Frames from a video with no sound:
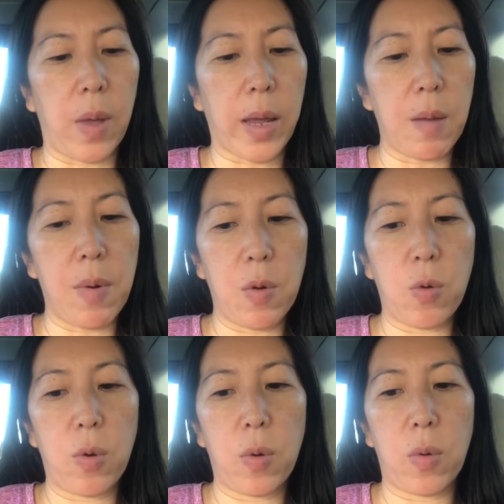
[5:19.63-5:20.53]
can't
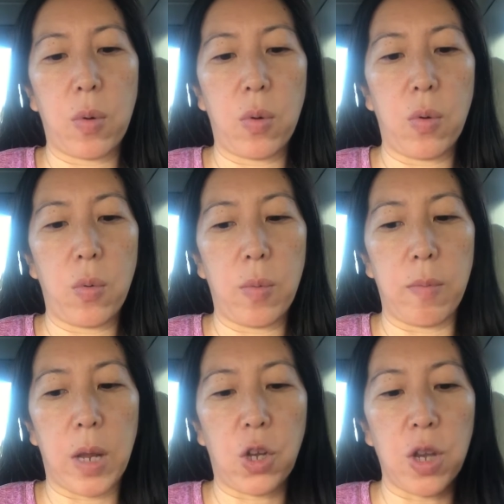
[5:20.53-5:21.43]
remember who
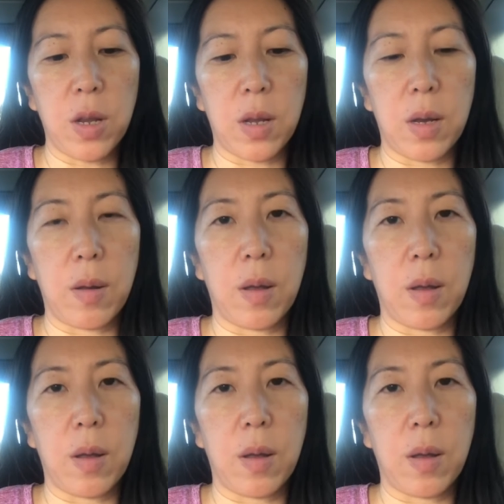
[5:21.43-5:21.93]
mentioned it,